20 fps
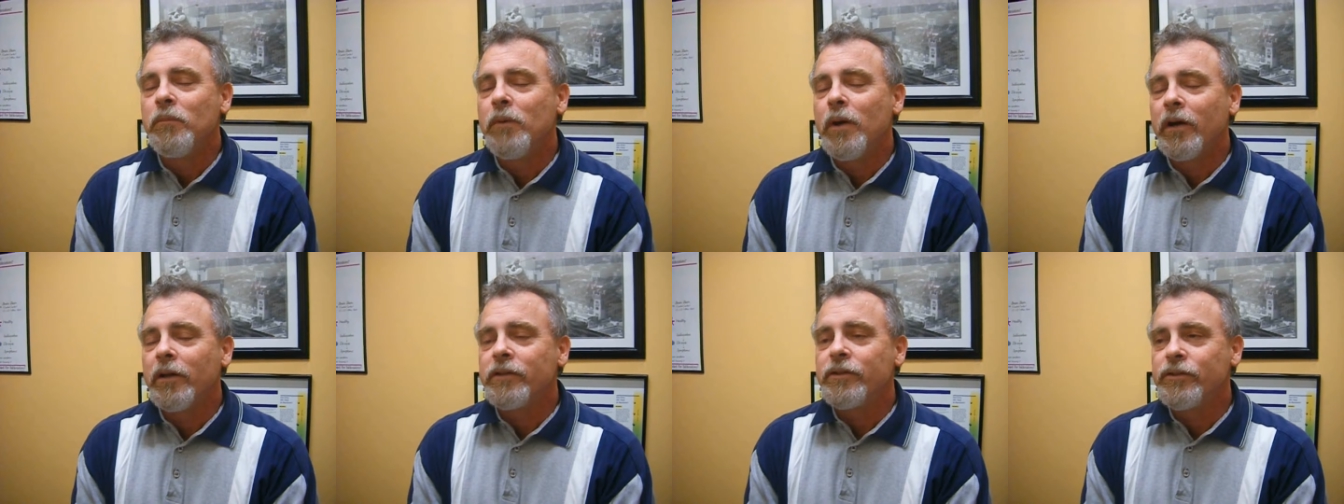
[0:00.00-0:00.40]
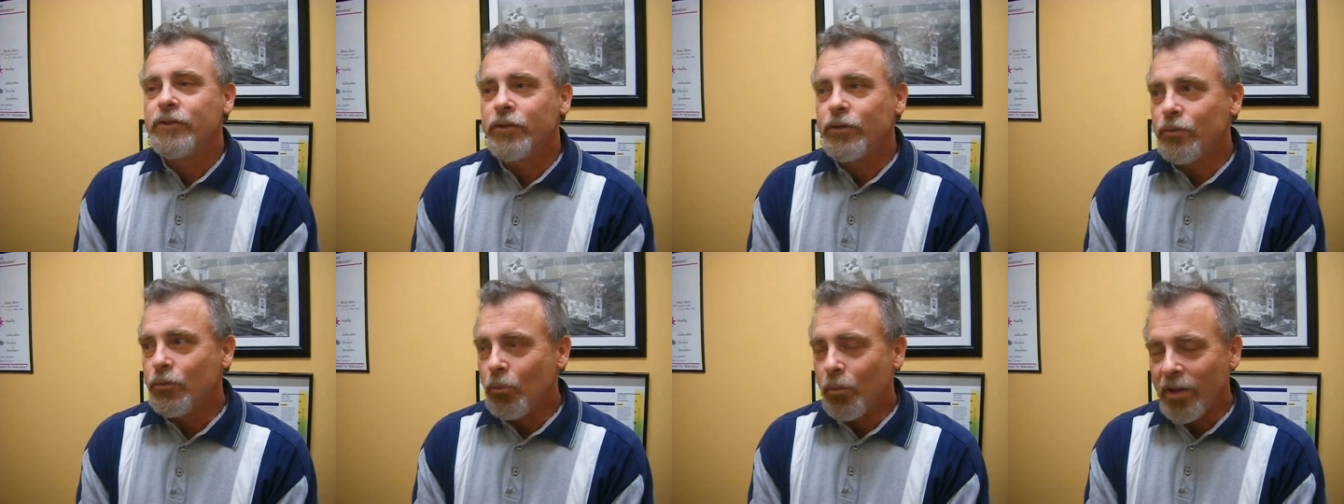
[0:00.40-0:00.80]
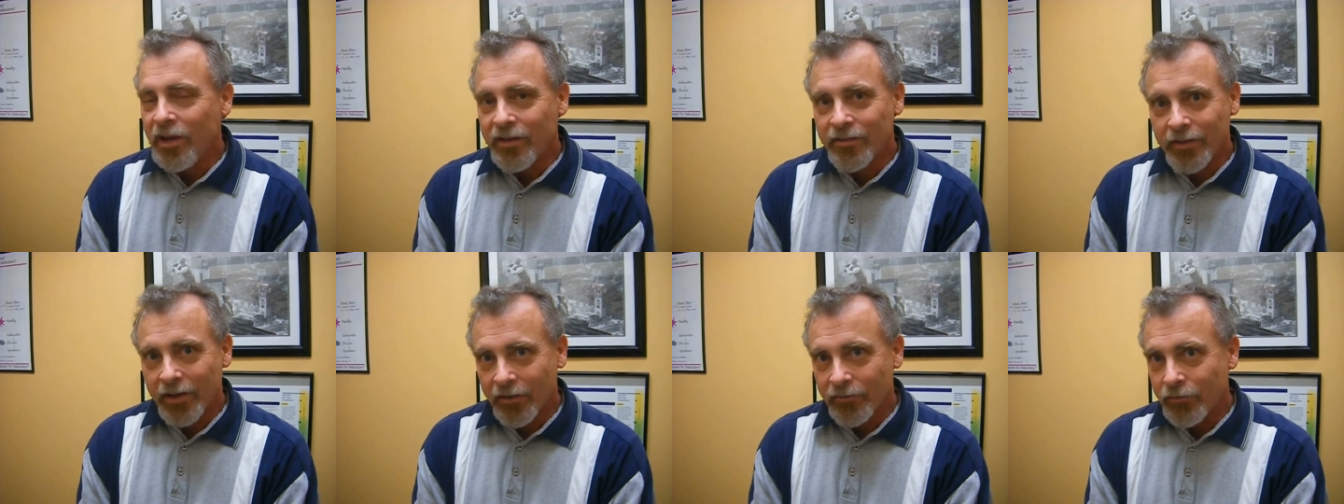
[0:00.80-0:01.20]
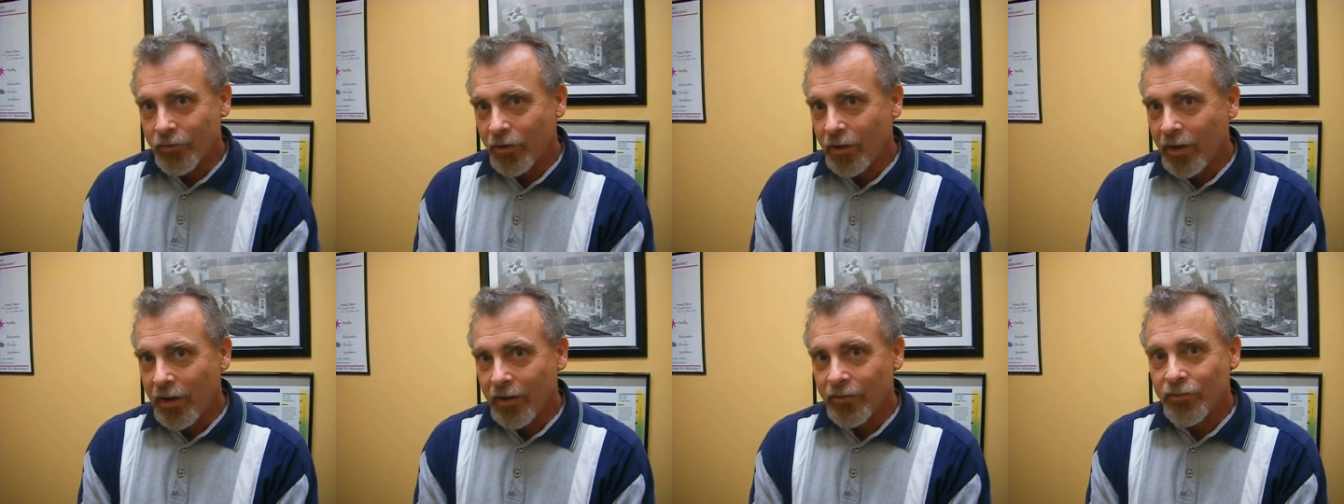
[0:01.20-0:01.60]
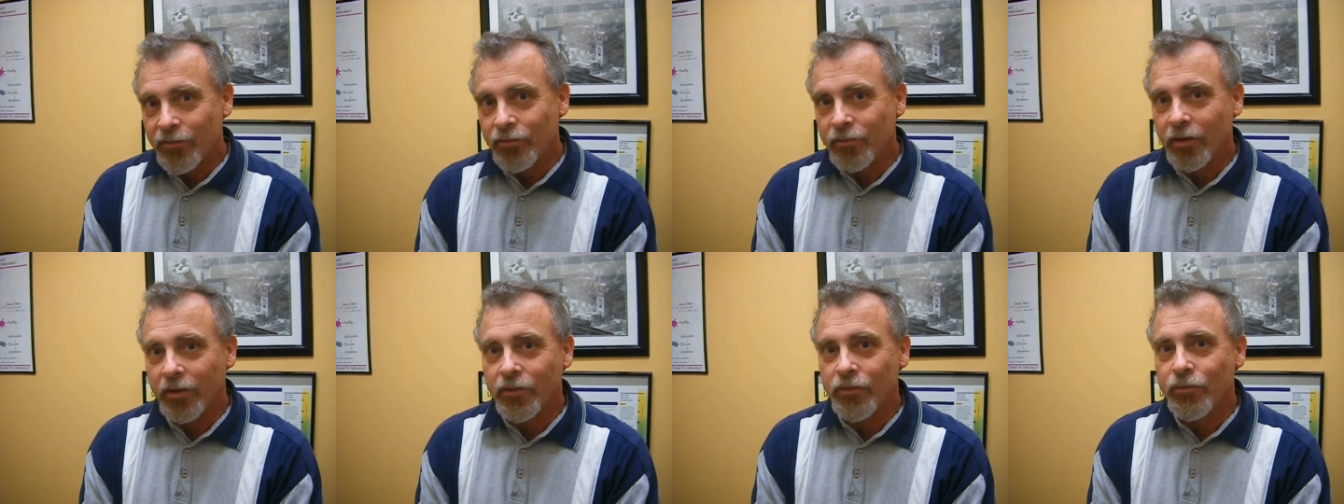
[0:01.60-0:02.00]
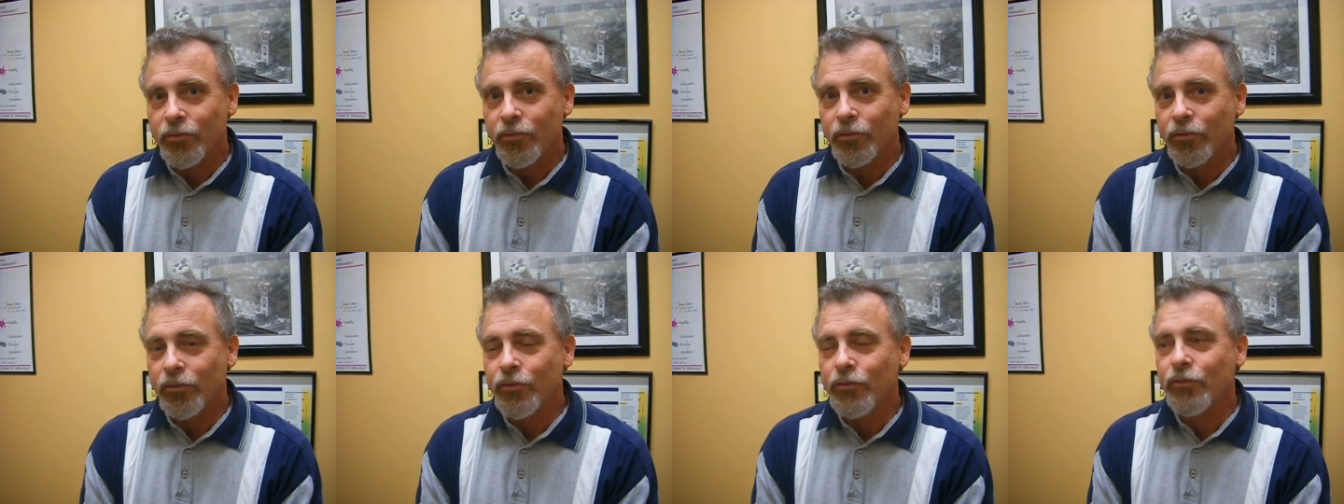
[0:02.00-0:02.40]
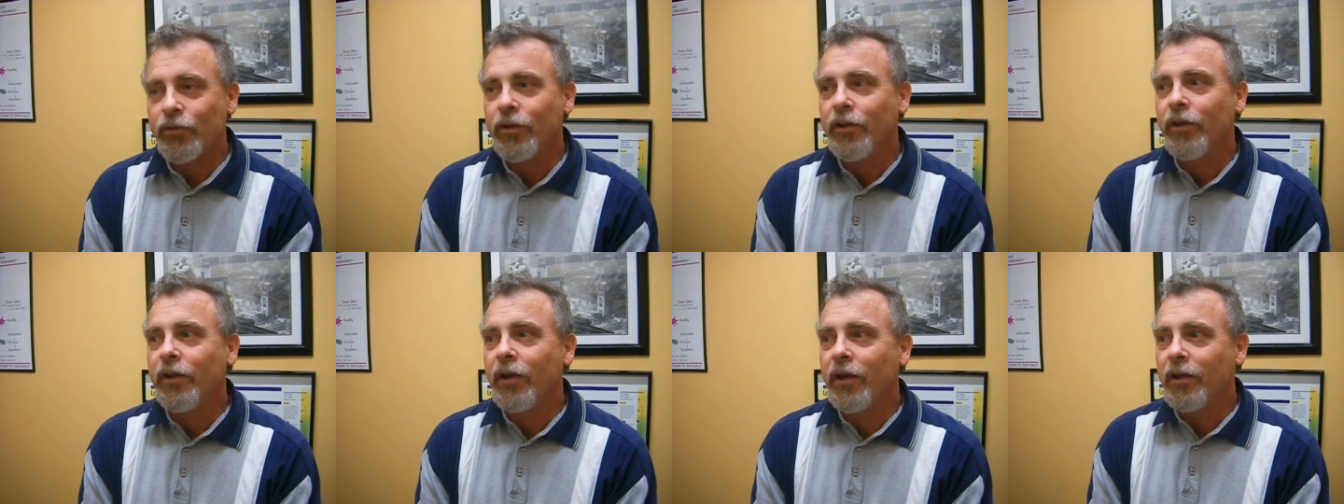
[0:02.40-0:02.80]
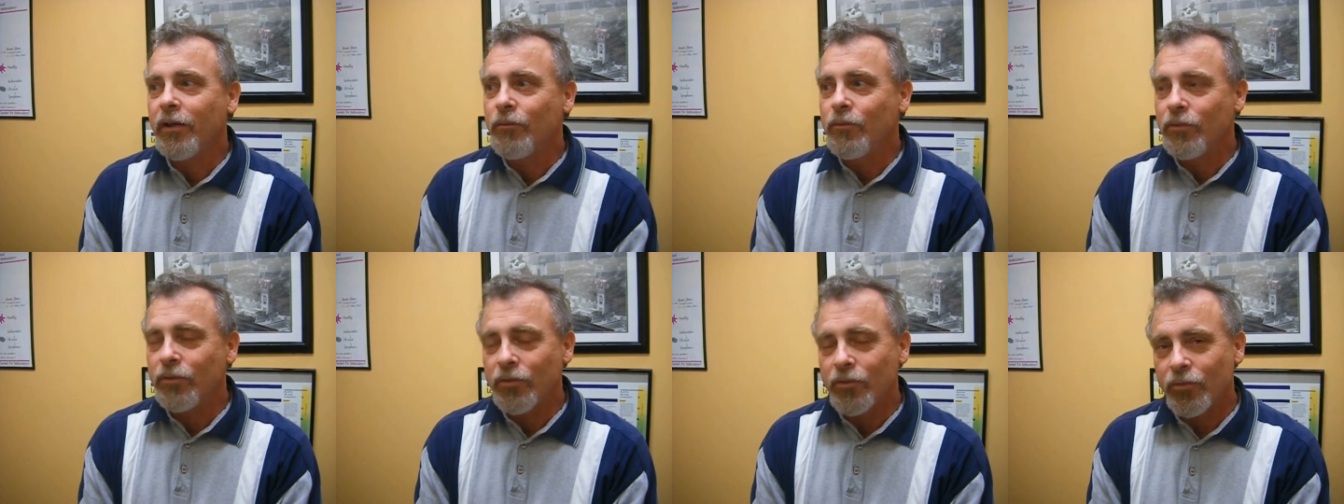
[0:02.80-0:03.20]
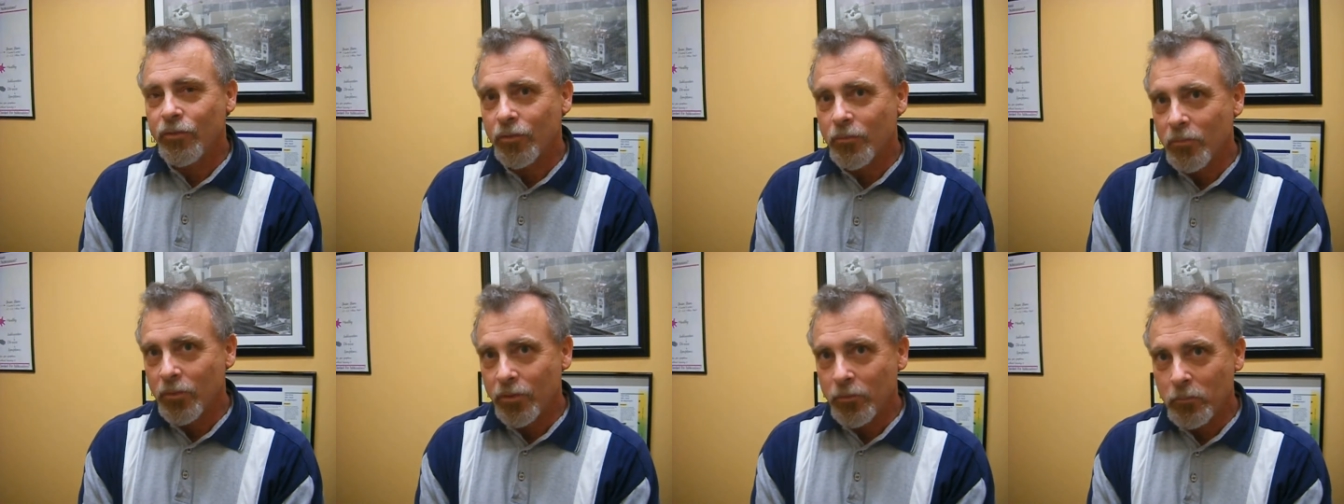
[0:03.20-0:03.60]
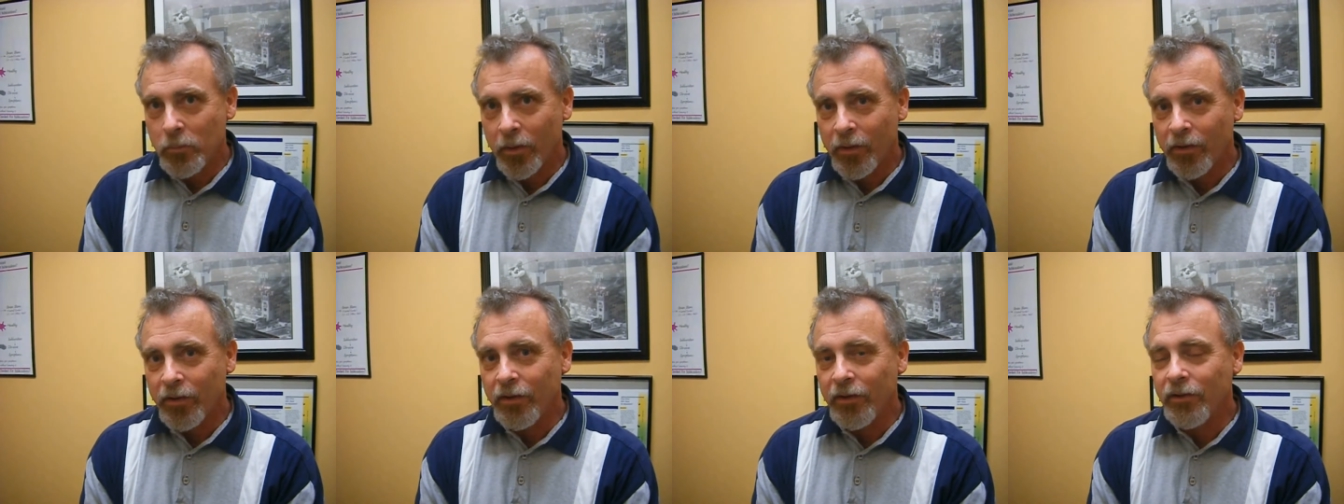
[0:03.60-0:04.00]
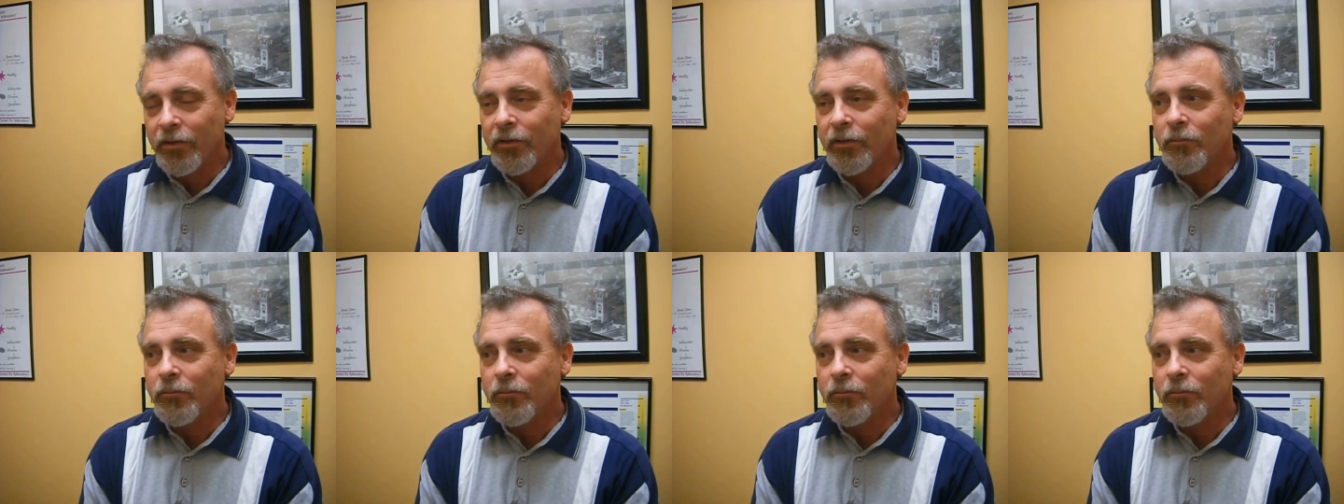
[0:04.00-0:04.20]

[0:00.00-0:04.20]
But 2 weeks after I had the second surgery, I was in so much pain.